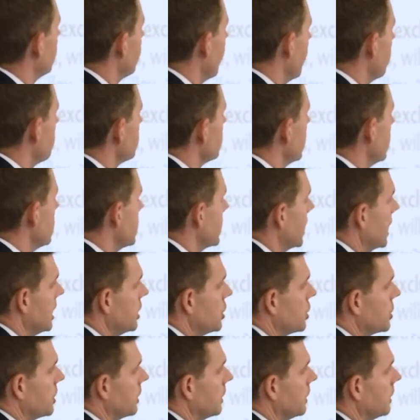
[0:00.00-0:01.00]
to
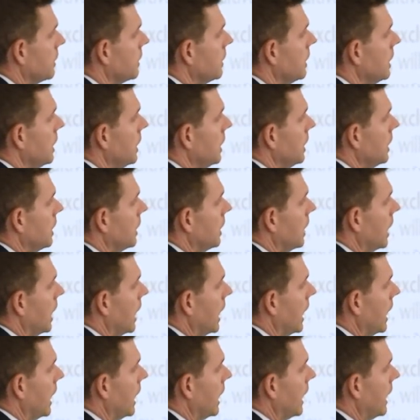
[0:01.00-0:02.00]
representation
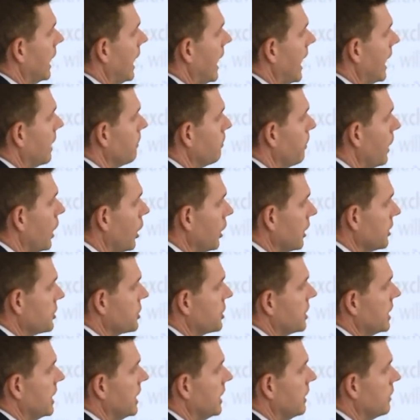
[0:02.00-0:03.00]
and
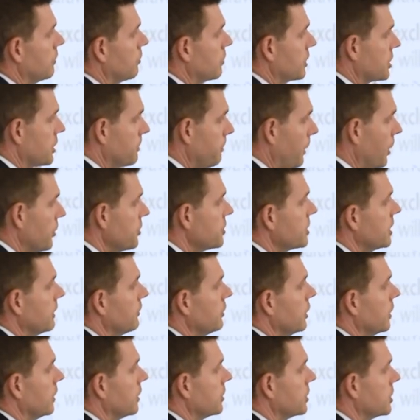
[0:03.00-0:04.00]
policy
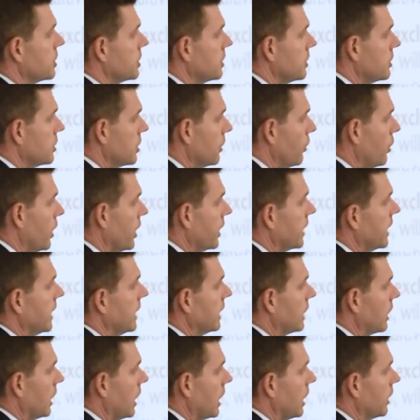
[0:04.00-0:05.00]
responsiveness to
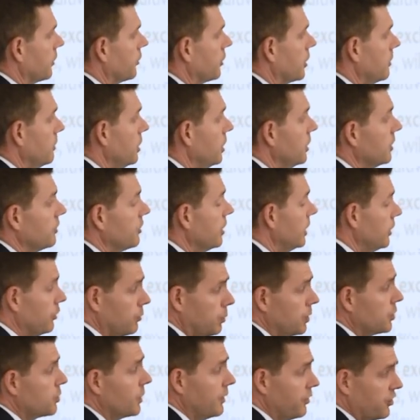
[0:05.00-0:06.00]
working class
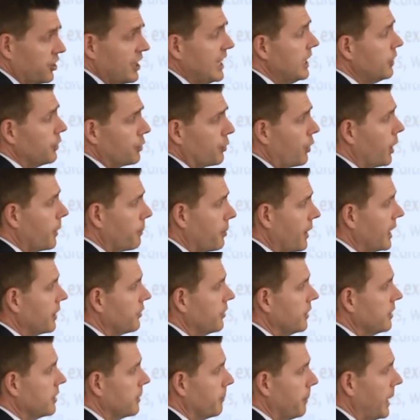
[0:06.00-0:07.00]
communities, which we've seen through our
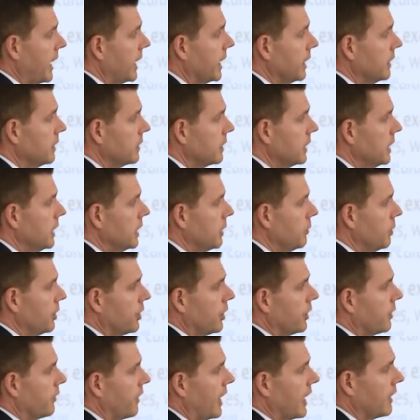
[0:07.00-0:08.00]
Brexit debate. We
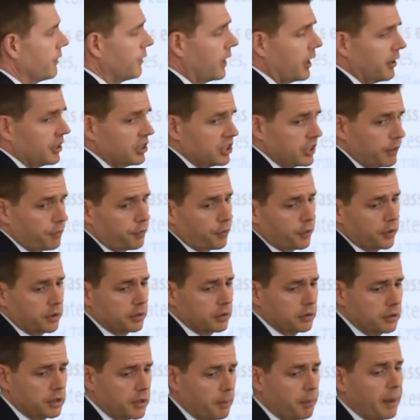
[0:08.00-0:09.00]
could have had a very
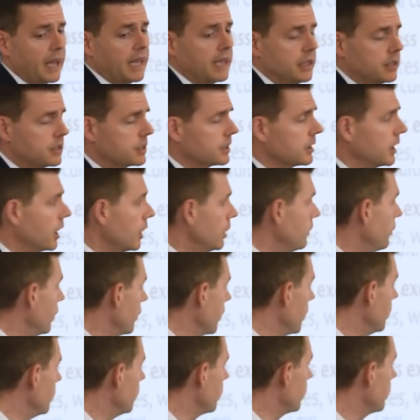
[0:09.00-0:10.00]
different debate over
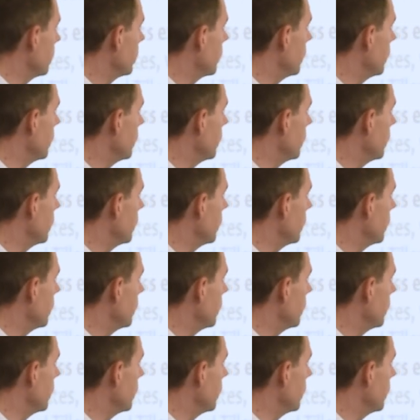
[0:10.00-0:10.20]
those